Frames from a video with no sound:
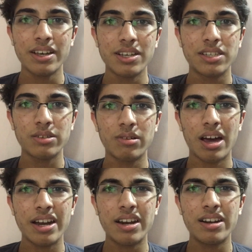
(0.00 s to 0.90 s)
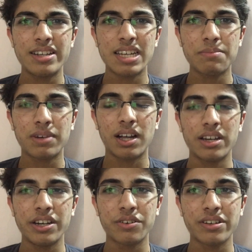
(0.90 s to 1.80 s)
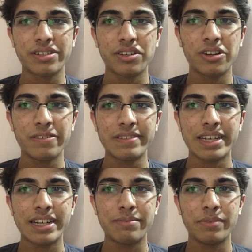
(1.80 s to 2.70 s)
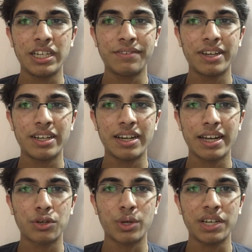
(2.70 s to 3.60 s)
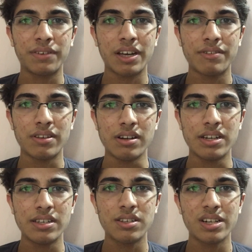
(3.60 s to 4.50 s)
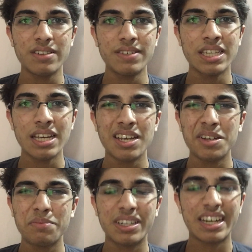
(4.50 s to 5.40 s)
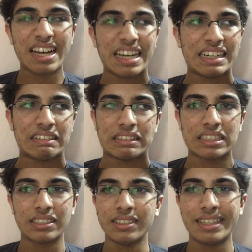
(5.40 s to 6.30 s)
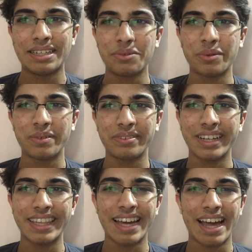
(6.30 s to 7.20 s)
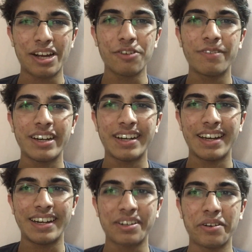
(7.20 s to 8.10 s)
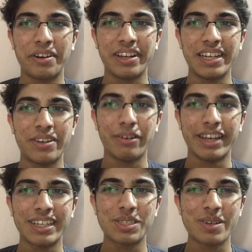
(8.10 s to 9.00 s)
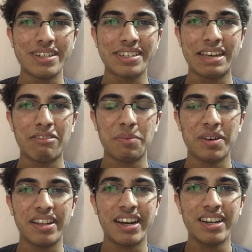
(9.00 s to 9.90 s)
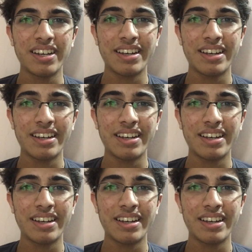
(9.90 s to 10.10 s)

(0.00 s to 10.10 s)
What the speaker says: So I did some color neutral solves. I believe I did like 25, 30 solves, but I just didn't get the hang of it and it got really annoying. So I just gave up on that.